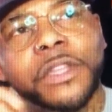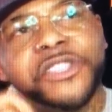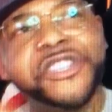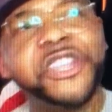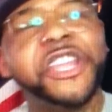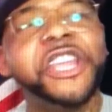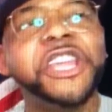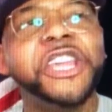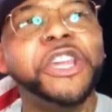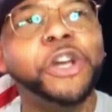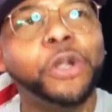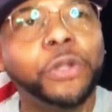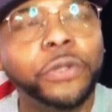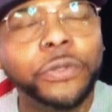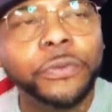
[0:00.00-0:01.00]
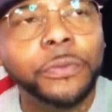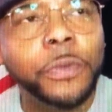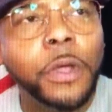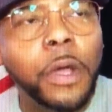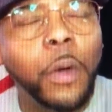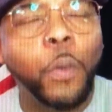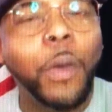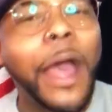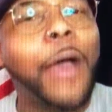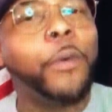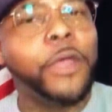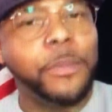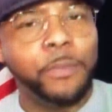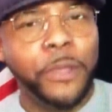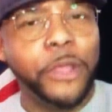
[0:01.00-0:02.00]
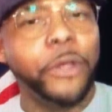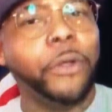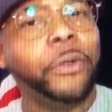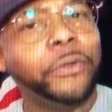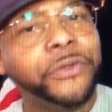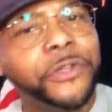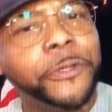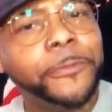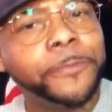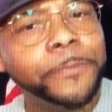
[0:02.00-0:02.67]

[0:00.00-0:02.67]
To heal while we build.